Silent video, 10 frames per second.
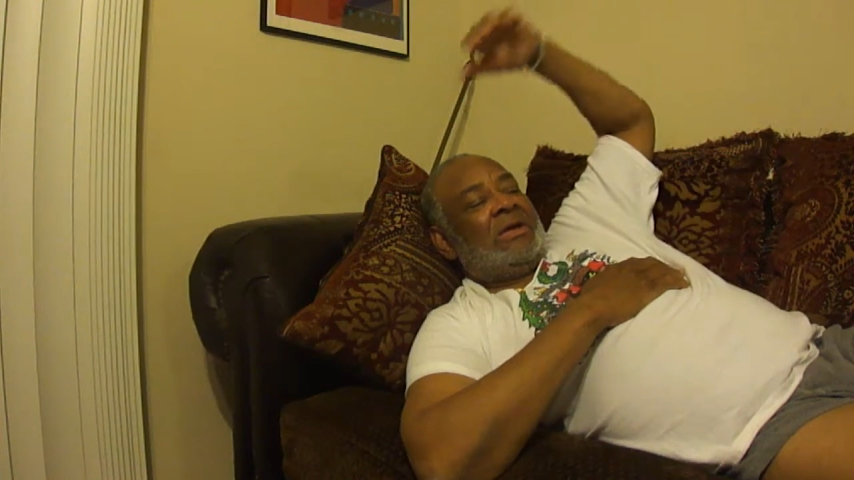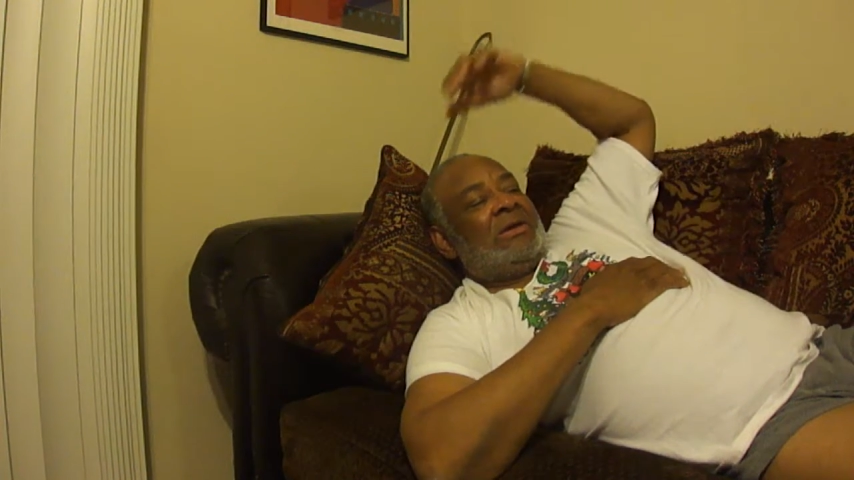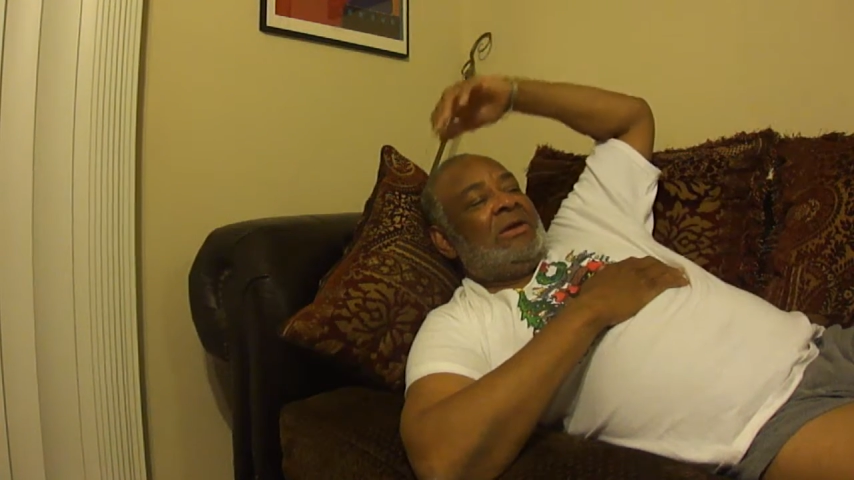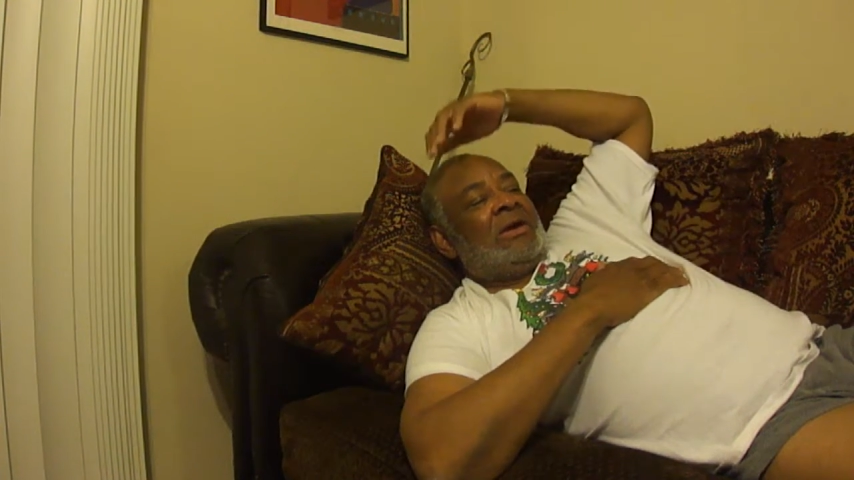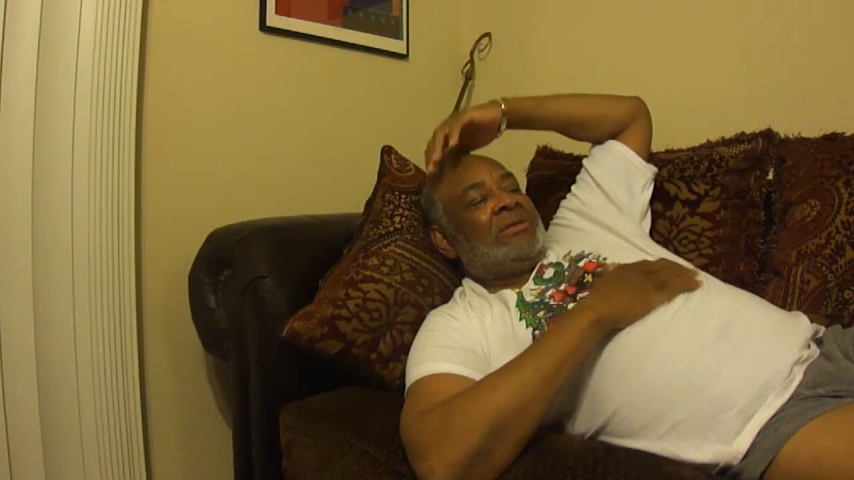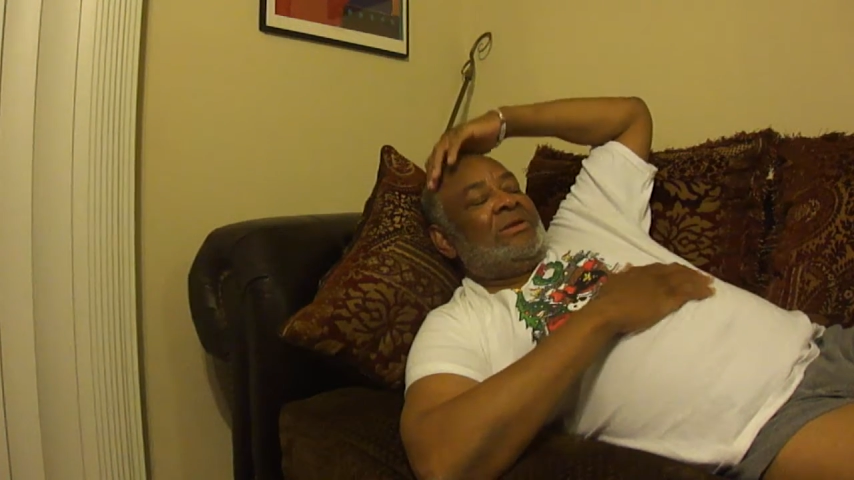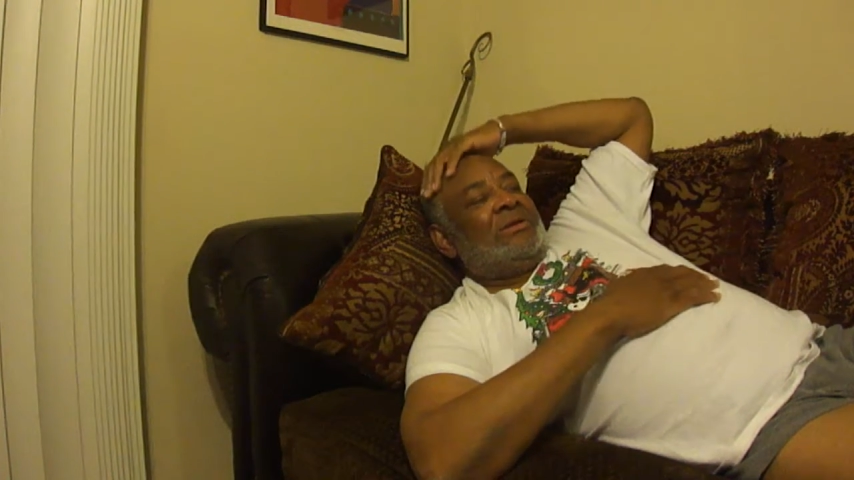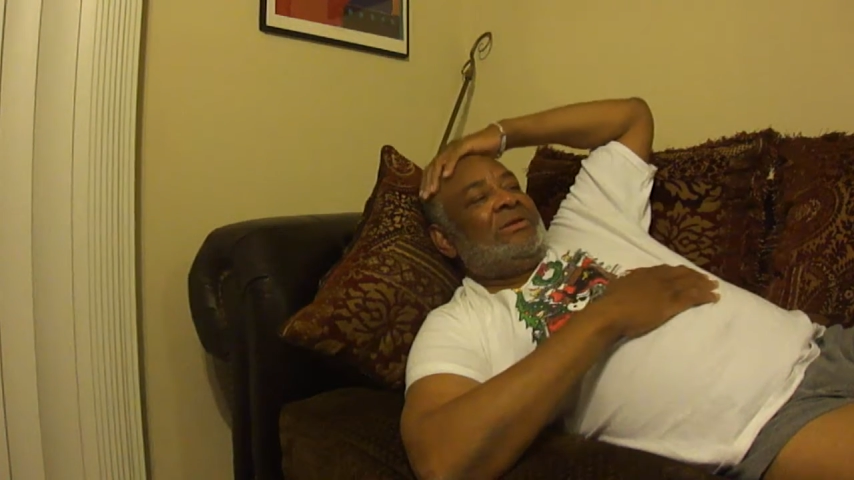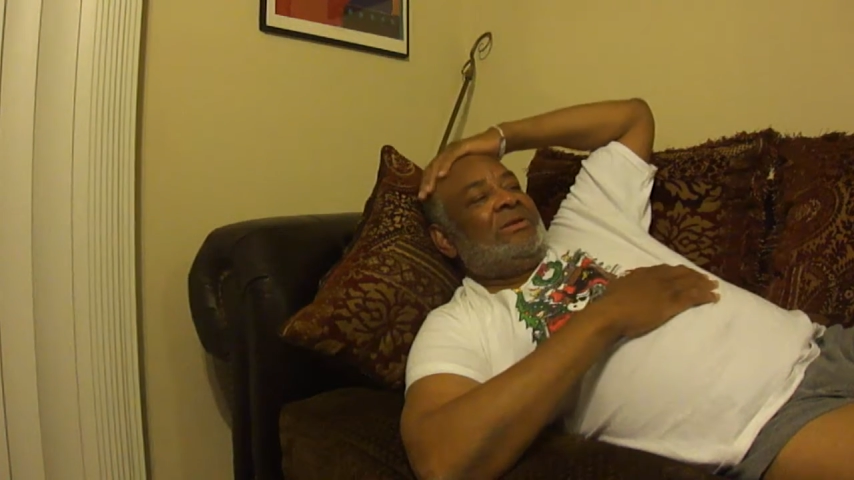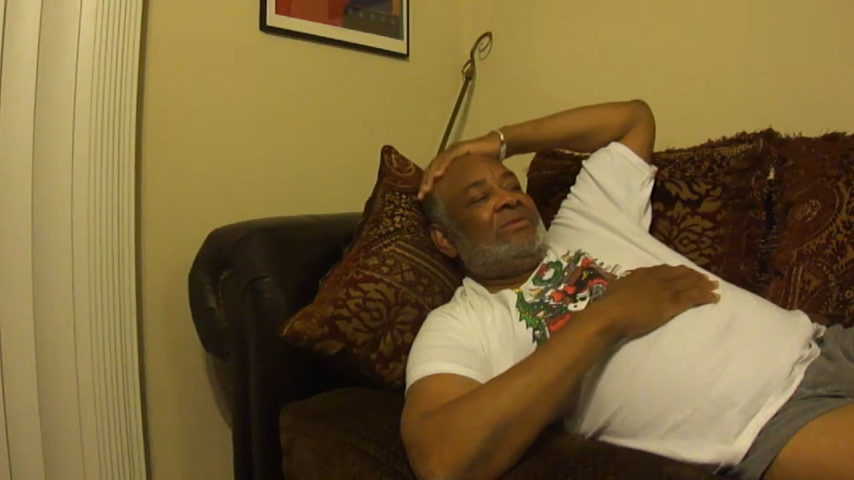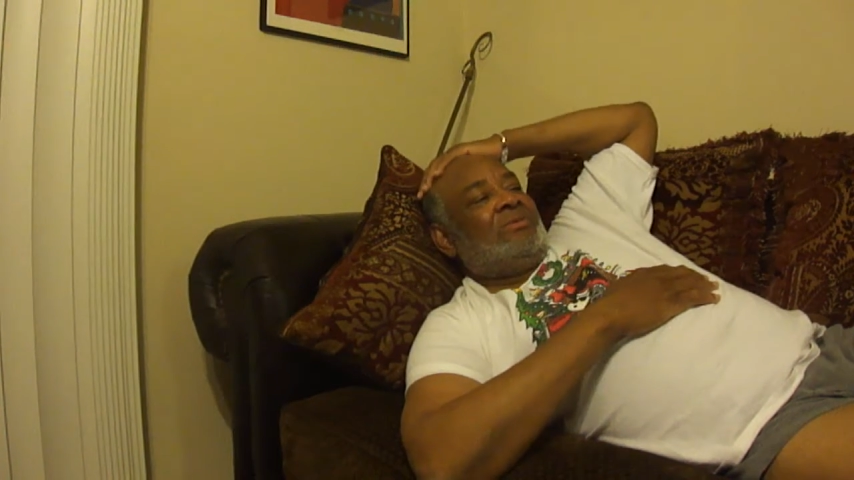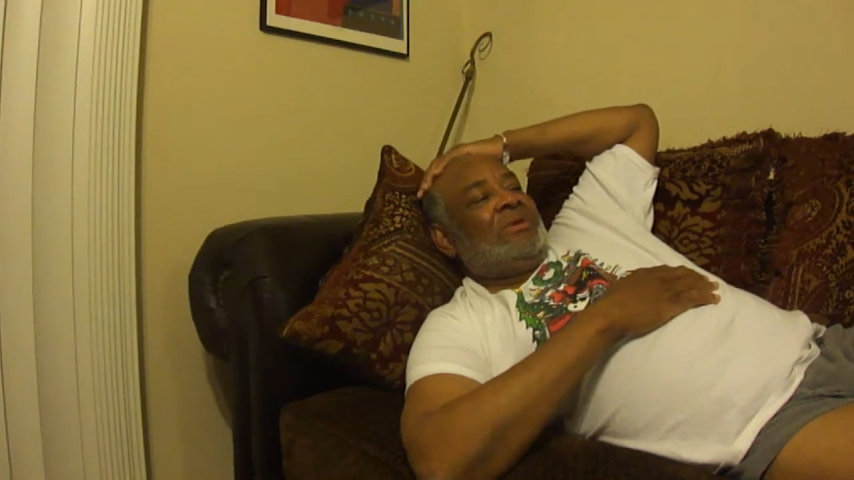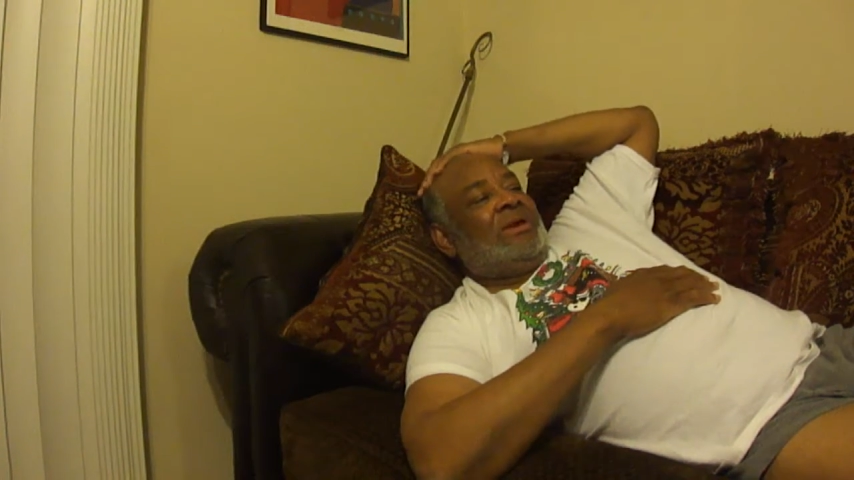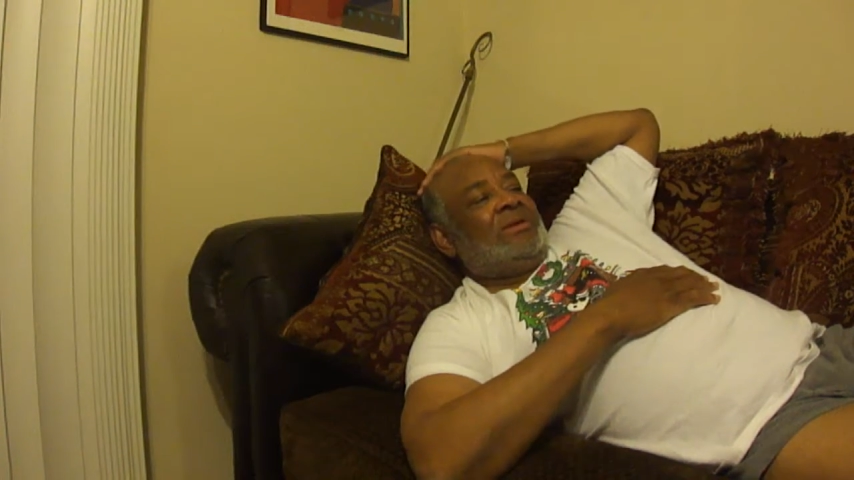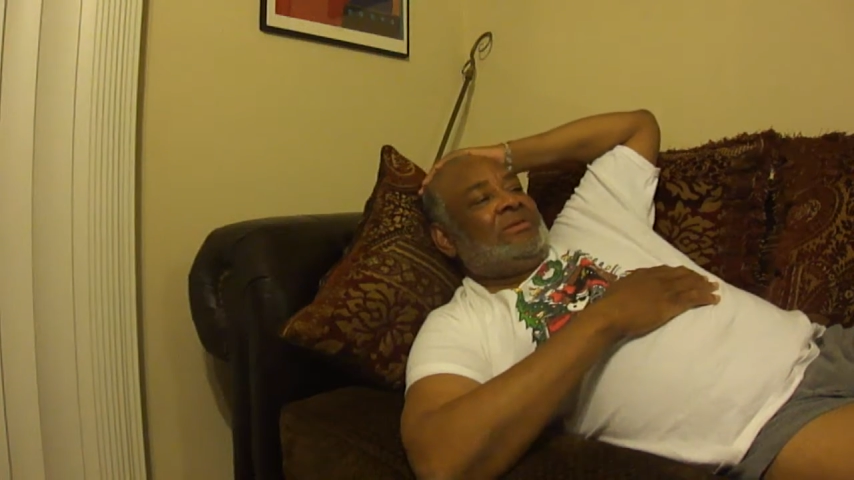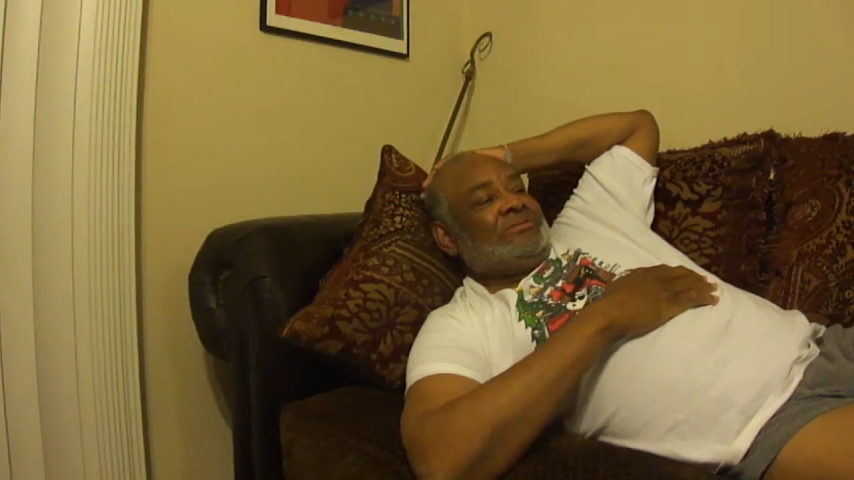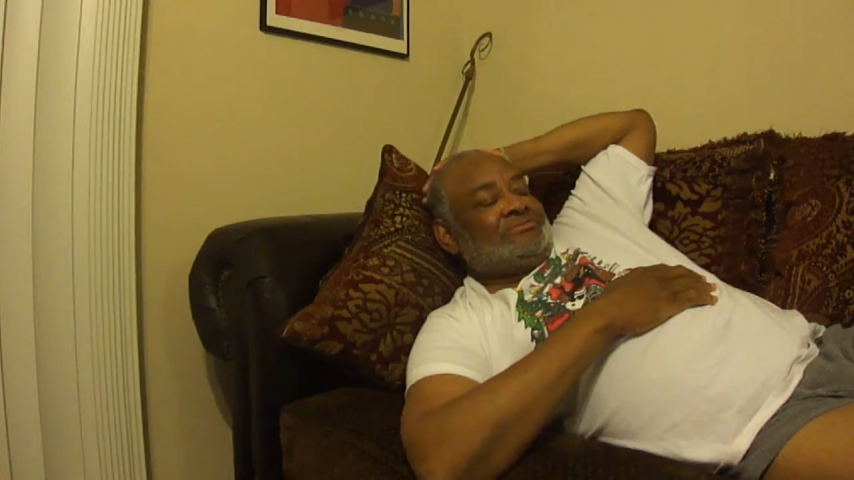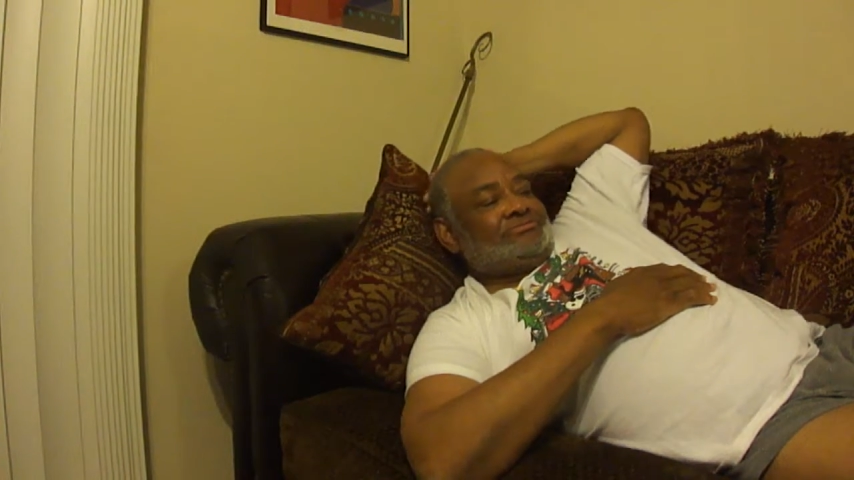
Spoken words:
Yeah, I think she is related.